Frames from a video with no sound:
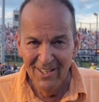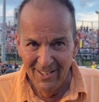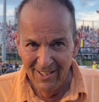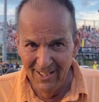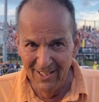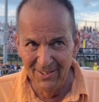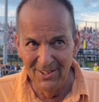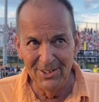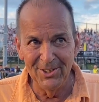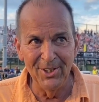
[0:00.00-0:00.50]

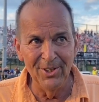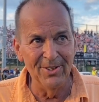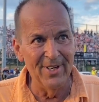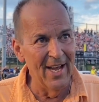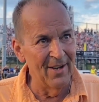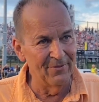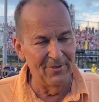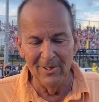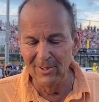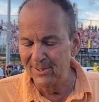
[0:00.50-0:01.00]
and the two
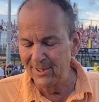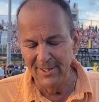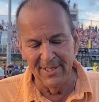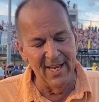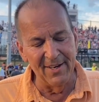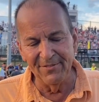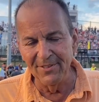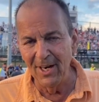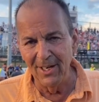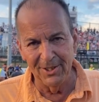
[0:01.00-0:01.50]
nephews, and
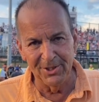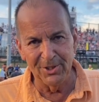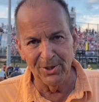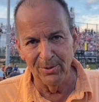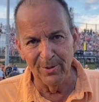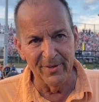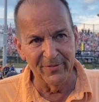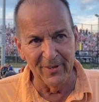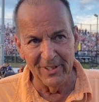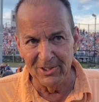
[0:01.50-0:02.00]
they've done a
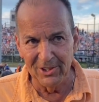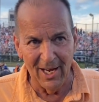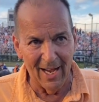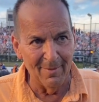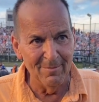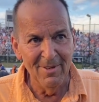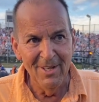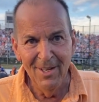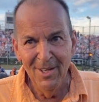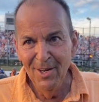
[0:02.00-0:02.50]
terrific job.
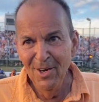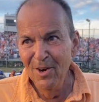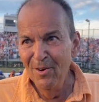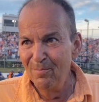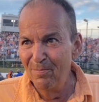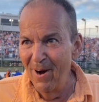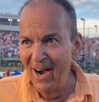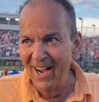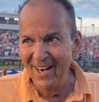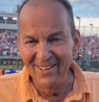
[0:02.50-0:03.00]

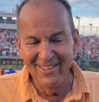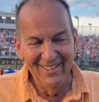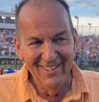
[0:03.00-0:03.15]
But